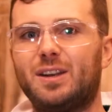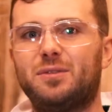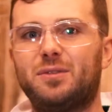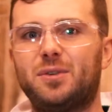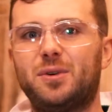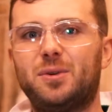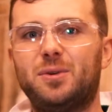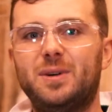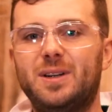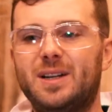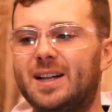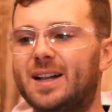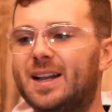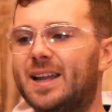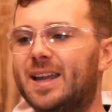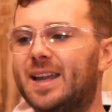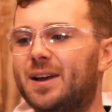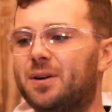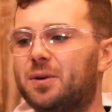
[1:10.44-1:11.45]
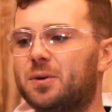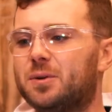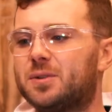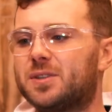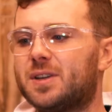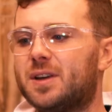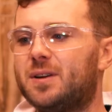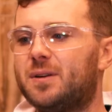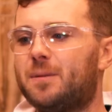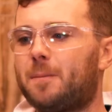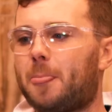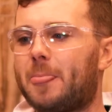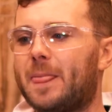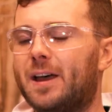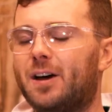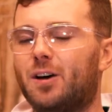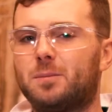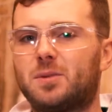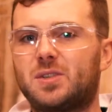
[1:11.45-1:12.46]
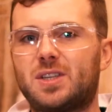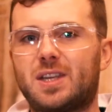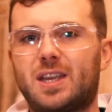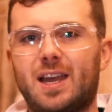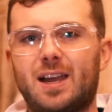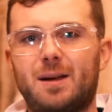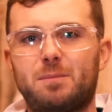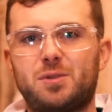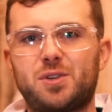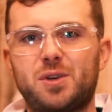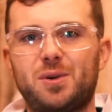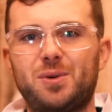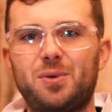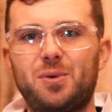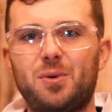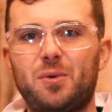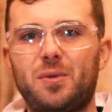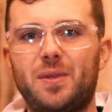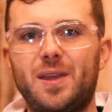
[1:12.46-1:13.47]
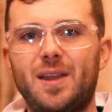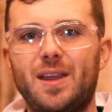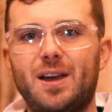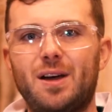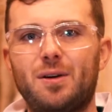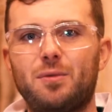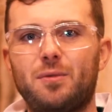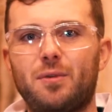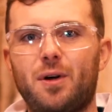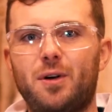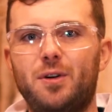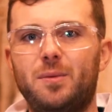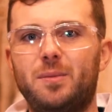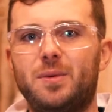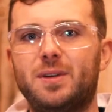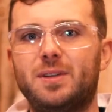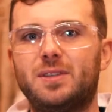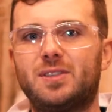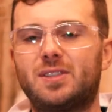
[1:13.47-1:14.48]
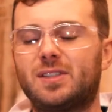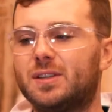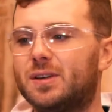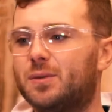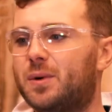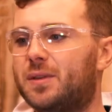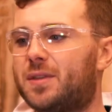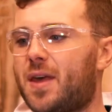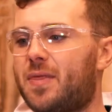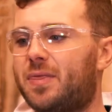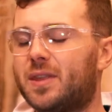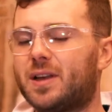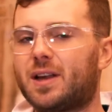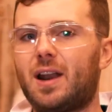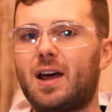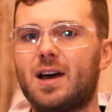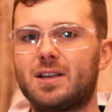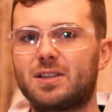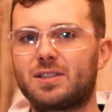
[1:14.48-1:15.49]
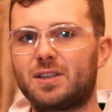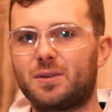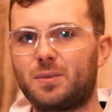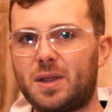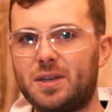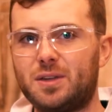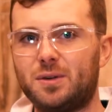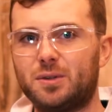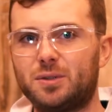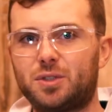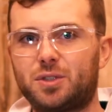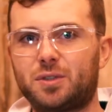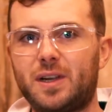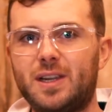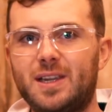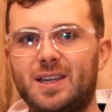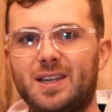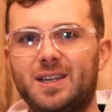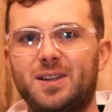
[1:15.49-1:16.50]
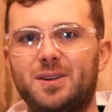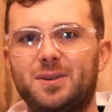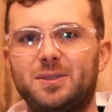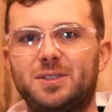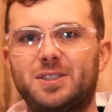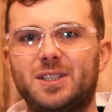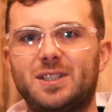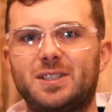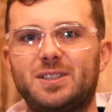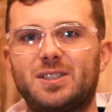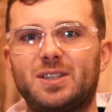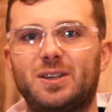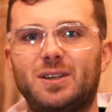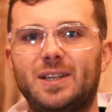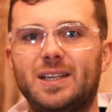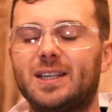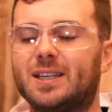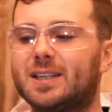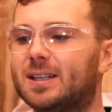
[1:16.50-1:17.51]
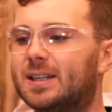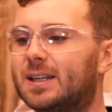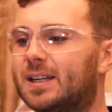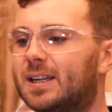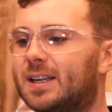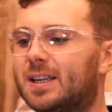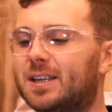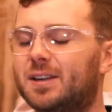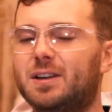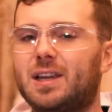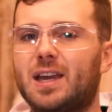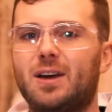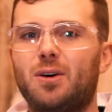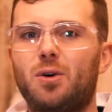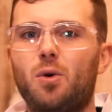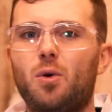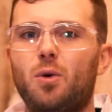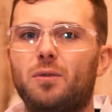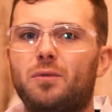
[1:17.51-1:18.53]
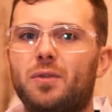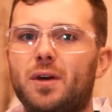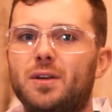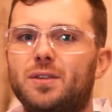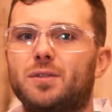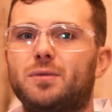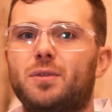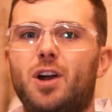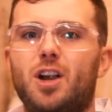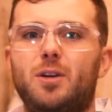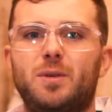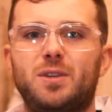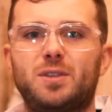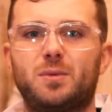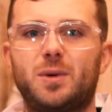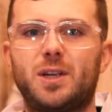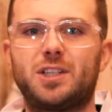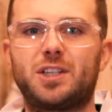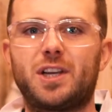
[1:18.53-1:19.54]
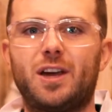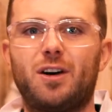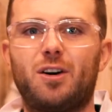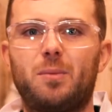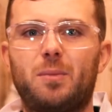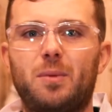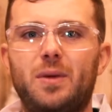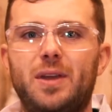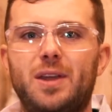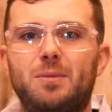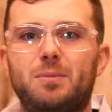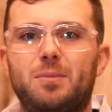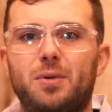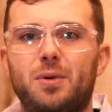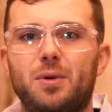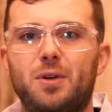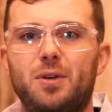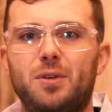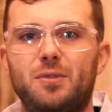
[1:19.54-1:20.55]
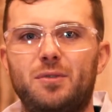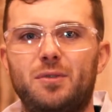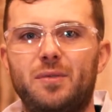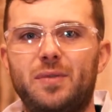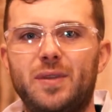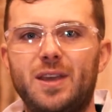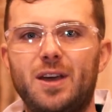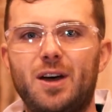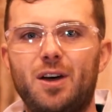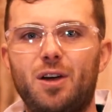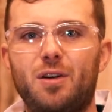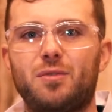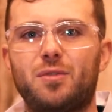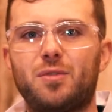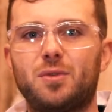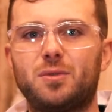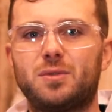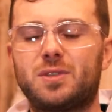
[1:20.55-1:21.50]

of all, it also helps to capture all the aromas within the glass. So when you're drinking your gin and tonic, you get all of those aromas which help improve the overall